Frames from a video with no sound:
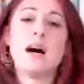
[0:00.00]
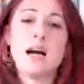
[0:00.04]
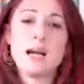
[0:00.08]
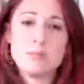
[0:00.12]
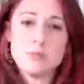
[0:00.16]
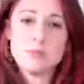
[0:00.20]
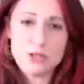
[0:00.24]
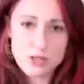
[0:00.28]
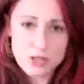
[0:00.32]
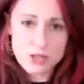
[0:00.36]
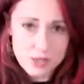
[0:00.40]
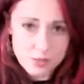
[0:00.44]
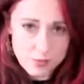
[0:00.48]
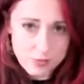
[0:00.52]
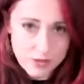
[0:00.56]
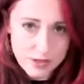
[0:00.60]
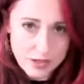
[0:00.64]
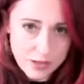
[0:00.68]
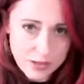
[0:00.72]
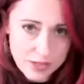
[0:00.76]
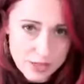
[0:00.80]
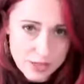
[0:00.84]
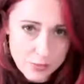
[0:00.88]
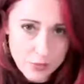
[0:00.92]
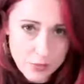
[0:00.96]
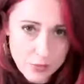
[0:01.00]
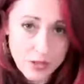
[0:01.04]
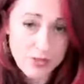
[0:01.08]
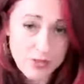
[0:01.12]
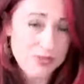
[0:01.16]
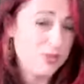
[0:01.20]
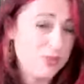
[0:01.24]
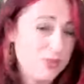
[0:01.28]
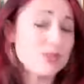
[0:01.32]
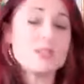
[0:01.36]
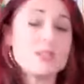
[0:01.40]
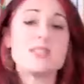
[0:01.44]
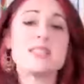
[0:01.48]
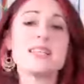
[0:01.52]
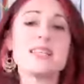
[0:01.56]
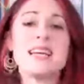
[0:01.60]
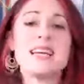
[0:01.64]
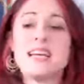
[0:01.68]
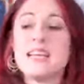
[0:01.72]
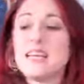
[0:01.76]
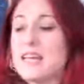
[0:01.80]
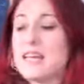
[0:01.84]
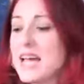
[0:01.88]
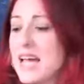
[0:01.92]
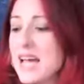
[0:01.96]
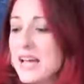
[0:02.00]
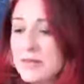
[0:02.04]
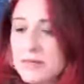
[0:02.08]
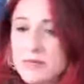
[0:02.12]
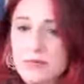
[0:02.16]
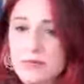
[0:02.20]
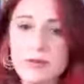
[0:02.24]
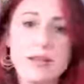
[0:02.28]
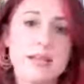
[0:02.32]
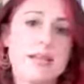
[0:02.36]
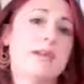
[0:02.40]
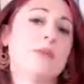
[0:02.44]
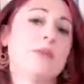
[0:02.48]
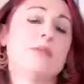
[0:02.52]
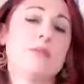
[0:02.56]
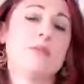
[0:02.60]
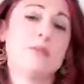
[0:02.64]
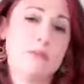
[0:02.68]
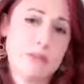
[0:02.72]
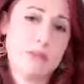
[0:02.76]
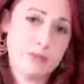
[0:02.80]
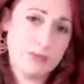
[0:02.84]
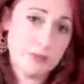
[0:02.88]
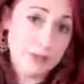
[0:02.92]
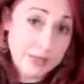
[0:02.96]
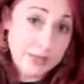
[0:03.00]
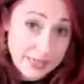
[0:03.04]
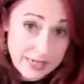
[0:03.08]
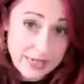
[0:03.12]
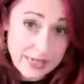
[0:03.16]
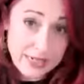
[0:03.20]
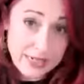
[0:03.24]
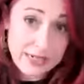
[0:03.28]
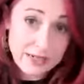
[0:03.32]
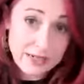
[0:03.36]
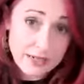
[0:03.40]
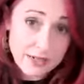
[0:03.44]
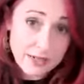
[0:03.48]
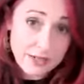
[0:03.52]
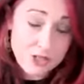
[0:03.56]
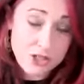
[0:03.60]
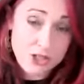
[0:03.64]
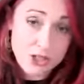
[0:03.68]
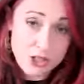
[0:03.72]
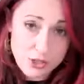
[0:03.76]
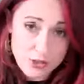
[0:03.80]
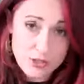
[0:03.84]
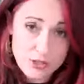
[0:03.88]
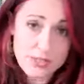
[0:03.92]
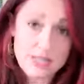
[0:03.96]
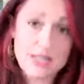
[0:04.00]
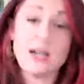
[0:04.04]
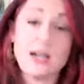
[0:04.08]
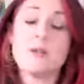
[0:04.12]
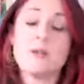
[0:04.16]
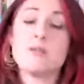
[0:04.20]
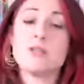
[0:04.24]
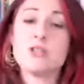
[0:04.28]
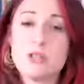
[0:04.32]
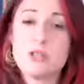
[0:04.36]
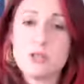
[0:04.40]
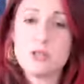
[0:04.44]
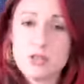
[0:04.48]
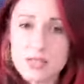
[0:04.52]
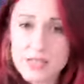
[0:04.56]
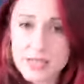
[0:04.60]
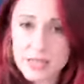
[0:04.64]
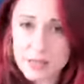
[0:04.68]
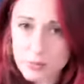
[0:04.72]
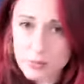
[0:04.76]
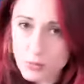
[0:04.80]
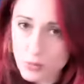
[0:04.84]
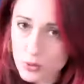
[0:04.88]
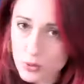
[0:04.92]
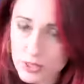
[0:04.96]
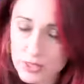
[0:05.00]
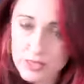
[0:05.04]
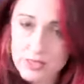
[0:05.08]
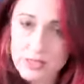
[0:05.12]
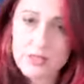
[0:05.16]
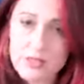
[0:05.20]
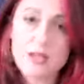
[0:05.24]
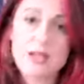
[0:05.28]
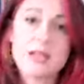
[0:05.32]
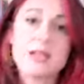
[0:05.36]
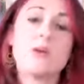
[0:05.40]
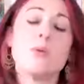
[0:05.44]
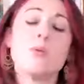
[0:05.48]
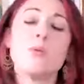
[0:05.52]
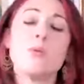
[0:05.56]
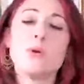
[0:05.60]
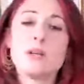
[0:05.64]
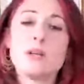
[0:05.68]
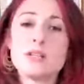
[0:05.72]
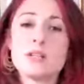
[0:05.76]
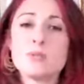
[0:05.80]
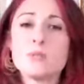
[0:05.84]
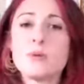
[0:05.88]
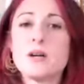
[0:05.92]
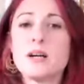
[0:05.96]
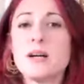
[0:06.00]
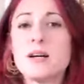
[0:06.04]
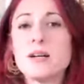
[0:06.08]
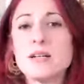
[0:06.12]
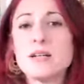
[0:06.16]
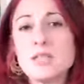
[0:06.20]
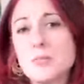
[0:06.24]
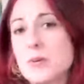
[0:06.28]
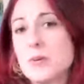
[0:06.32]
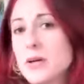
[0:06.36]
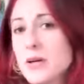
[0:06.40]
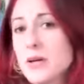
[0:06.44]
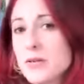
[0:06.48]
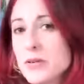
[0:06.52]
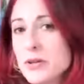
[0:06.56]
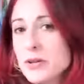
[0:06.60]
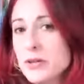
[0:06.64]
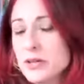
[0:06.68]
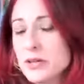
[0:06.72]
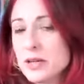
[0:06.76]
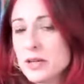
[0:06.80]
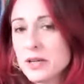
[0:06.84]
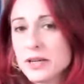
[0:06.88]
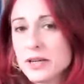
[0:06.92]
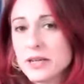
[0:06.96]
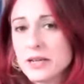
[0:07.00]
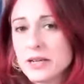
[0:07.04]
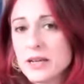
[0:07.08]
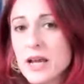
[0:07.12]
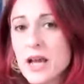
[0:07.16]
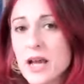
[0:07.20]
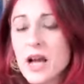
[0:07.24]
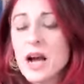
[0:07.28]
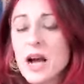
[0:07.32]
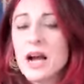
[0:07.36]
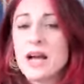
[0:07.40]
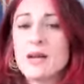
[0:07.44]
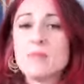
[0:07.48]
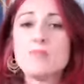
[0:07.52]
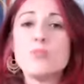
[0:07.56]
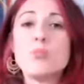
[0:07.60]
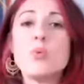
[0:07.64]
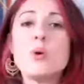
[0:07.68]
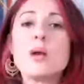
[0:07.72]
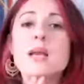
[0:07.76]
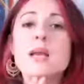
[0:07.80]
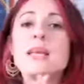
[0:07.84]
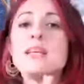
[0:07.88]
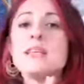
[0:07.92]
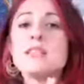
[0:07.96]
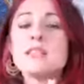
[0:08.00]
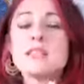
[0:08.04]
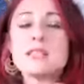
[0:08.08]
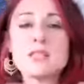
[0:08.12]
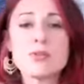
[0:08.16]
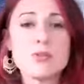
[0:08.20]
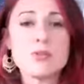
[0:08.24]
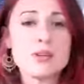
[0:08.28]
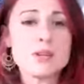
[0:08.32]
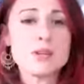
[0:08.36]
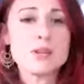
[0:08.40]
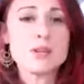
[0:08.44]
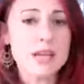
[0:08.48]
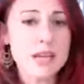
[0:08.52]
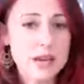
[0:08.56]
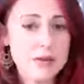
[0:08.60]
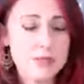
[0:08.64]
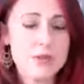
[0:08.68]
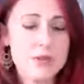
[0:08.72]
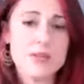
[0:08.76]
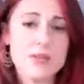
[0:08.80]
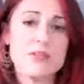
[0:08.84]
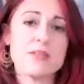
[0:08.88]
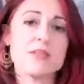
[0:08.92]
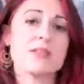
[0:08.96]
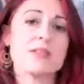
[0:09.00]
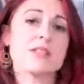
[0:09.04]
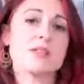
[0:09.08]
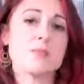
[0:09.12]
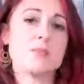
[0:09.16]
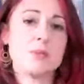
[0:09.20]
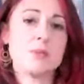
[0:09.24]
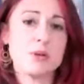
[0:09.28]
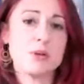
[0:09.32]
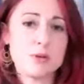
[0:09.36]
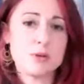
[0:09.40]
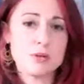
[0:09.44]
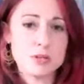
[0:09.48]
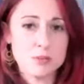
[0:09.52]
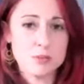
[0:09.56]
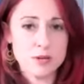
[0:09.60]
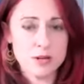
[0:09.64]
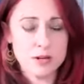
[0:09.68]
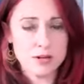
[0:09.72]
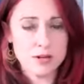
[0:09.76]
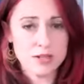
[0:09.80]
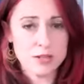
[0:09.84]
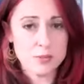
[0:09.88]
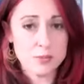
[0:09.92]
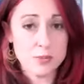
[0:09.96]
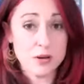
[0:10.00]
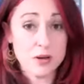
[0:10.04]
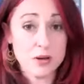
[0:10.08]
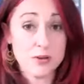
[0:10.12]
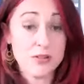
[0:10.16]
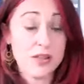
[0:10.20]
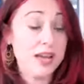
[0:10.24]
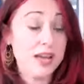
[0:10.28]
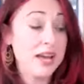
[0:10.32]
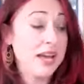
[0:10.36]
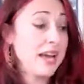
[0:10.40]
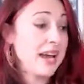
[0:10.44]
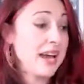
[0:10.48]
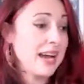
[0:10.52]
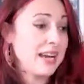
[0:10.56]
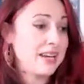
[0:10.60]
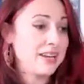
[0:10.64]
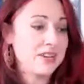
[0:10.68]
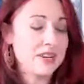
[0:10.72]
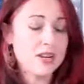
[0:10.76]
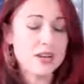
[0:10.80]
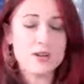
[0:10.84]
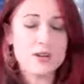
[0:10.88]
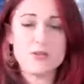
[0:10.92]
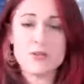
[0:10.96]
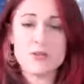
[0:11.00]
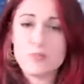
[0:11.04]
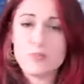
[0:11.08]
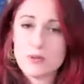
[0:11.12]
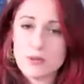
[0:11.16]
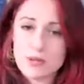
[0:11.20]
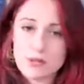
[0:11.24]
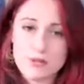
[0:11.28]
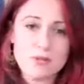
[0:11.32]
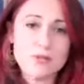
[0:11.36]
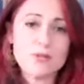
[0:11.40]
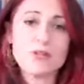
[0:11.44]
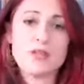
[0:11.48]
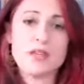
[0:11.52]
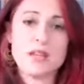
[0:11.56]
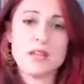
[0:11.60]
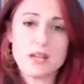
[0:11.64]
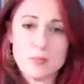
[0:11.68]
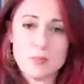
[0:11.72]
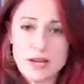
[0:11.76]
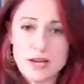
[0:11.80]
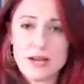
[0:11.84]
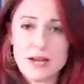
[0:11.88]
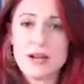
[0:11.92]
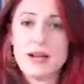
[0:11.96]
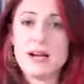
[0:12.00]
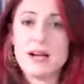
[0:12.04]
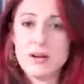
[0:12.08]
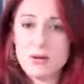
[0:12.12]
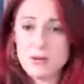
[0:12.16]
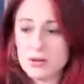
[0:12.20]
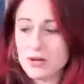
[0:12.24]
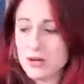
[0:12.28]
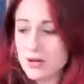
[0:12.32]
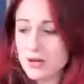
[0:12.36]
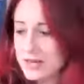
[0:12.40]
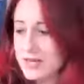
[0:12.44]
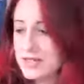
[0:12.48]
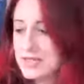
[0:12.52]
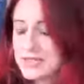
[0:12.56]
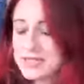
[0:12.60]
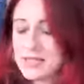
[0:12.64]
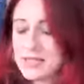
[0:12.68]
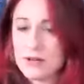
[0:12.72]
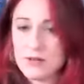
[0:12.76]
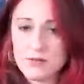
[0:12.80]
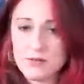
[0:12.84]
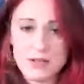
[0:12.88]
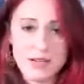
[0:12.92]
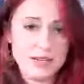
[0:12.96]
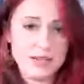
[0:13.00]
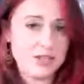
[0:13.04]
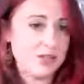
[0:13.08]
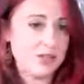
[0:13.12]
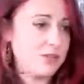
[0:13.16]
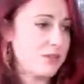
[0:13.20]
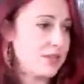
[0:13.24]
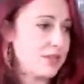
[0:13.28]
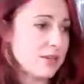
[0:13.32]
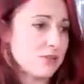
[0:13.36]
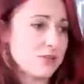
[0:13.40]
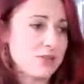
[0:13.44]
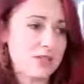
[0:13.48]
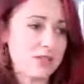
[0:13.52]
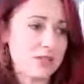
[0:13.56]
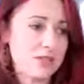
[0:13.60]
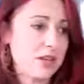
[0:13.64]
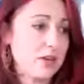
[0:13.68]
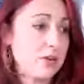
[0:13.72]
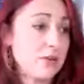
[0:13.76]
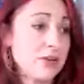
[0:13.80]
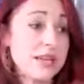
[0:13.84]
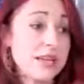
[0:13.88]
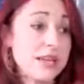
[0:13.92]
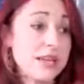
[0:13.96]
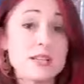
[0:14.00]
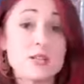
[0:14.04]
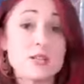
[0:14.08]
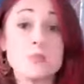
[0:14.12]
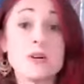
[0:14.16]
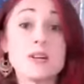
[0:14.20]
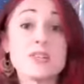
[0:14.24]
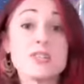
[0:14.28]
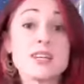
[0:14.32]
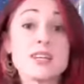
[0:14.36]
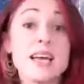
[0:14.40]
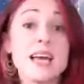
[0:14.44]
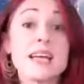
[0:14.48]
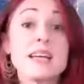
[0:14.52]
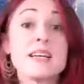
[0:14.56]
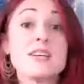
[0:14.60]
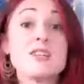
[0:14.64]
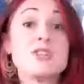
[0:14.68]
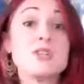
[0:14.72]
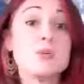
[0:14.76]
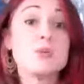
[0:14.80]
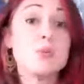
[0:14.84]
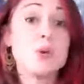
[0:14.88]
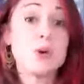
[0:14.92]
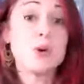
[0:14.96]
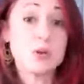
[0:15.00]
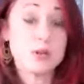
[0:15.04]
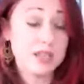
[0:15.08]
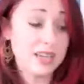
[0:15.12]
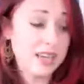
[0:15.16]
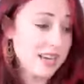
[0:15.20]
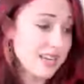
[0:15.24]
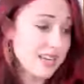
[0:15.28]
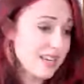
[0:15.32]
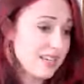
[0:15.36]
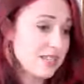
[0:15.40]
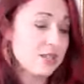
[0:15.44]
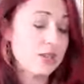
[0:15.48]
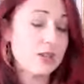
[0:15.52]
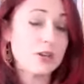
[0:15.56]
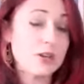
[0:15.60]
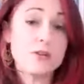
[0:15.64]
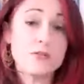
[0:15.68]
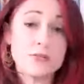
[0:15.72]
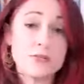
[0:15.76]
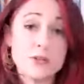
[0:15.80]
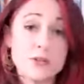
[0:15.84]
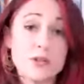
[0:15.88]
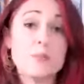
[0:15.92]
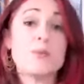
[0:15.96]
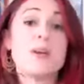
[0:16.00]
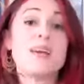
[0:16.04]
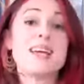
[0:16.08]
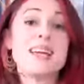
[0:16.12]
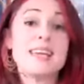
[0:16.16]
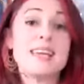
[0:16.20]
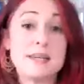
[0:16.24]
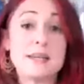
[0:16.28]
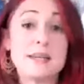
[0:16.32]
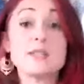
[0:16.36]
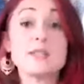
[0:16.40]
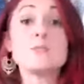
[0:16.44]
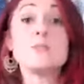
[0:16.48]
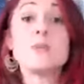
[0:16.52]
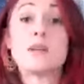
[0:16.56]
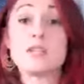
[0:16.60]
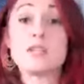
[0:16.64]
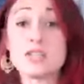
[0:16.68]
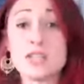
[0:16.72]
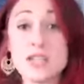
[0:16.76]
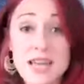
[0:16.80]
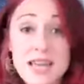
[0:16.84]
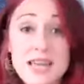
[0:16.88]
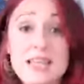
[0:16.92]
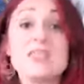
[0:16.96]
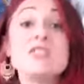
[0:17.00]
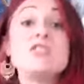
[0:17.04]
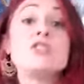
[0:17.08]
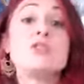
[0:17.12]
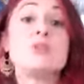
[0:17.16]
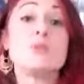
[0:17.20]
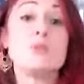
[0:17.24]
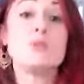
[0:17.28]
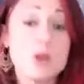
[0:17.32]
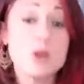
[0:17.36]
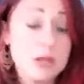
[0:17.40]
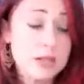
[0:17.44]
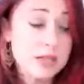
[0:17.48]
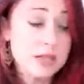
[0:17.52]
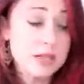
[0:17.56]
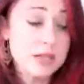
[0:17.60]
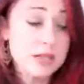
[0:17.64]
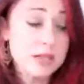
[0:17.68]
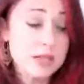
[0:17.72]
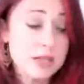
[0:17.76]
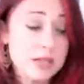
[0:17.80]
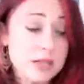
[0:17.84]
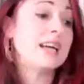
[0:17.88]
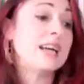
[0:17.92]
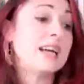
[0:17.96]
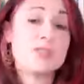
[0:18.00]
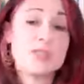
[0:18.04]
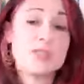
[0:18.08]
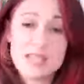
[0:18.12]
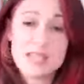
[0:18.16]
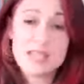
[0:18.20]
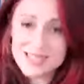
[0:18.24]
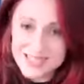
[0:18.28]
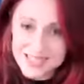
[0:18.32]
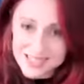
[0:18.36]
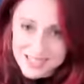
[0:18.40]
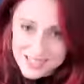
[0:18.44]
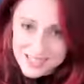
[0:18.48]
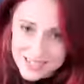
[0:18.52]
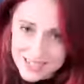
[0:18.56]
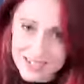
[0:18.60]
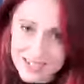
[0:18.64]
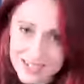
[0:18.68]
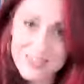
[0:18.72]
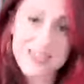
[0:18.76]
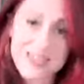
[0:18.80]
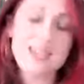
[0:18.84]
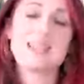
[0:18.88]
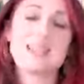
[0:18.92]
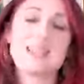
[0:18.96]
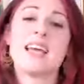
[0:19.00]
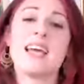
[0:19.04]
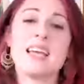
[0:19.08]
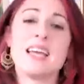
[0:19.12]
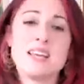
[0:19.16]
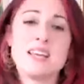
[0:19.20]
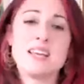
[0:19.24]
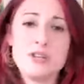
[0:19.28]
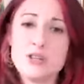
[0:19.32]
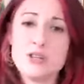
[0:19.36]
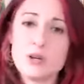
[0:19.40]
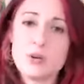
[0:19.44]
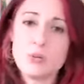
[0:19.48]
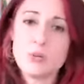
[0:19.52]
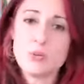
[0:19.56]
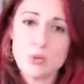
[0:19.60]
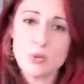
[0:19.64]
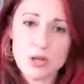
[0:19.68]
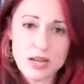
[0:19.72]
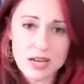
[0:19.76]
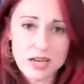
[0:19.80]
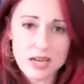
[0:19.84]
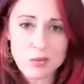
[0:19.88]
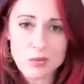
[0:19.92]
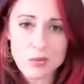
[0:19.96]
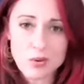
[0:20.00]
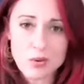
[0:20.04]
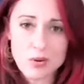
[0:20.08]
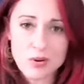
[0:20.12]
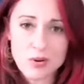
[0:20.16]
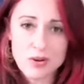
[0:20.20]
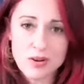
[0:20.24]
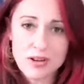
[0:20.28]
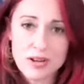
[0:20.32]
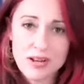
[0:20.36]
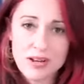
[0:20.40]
I'm choosing my highest path, not just daily, every hour of every day choose it. I'm choosing it morning and night. What does my highest path look like? I'm willing to surrender everything that doesn't belong to my highest path. And you know, the beautiful thing about our higher self nature is they'll just go, as much cake as you want. Cake isn't good for you, but eat as much cake as you want until you get sick of that cake and you don't want it anymore.